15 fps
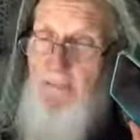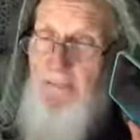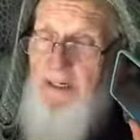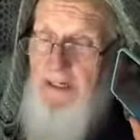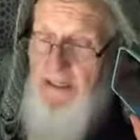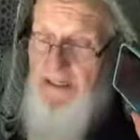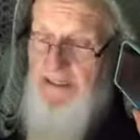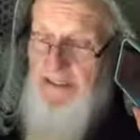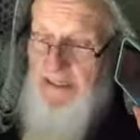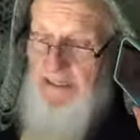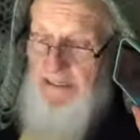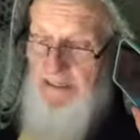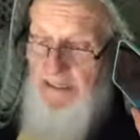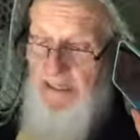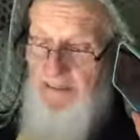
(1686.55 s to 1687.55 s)
because
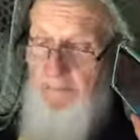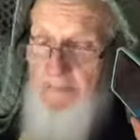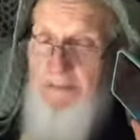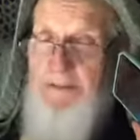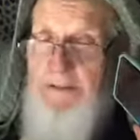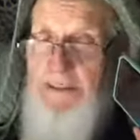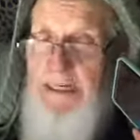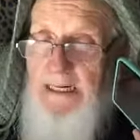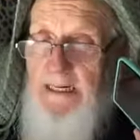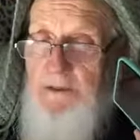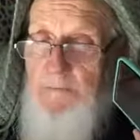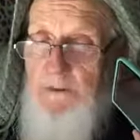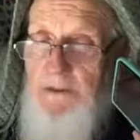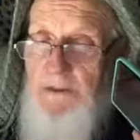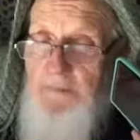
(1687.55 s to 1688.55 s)
he was dealing
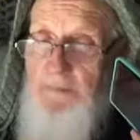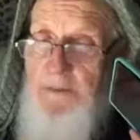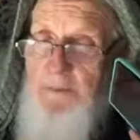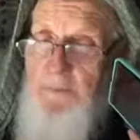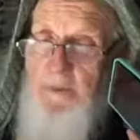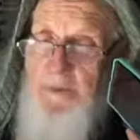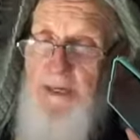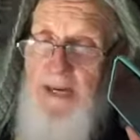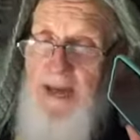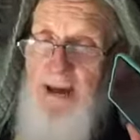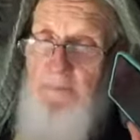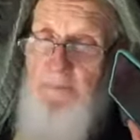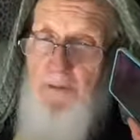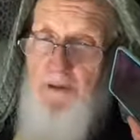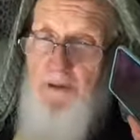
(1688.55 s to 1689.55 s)
with people that have
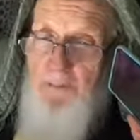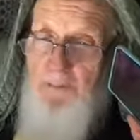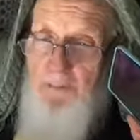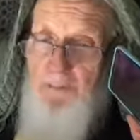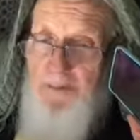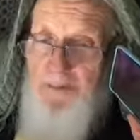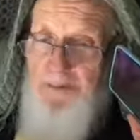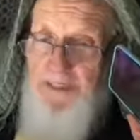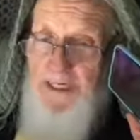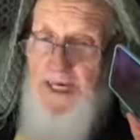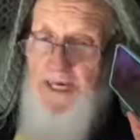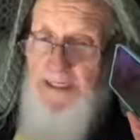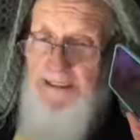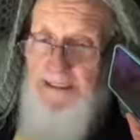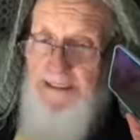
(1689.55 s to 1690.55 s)
multiple
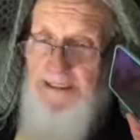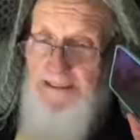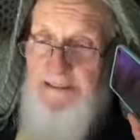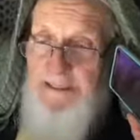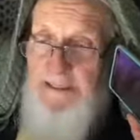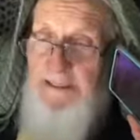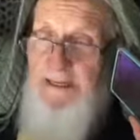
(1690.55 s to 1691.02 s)
personalities,